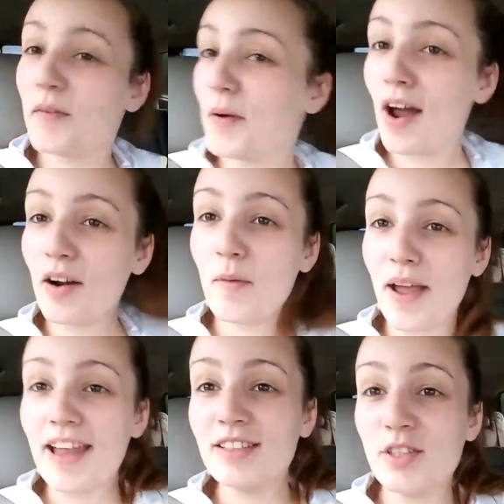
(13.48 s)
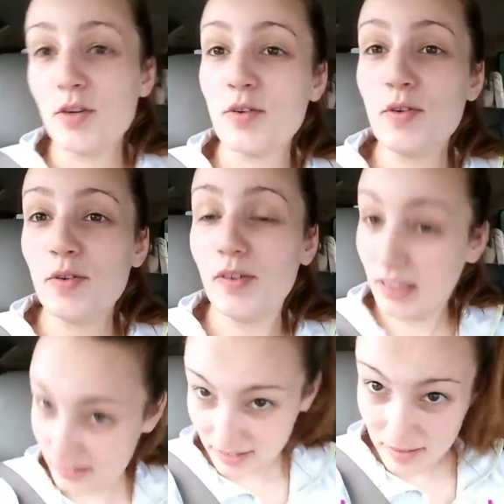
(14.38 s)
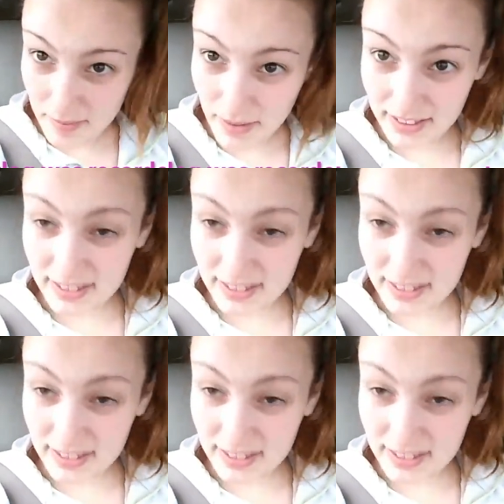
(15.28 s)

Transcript: we're on our way to my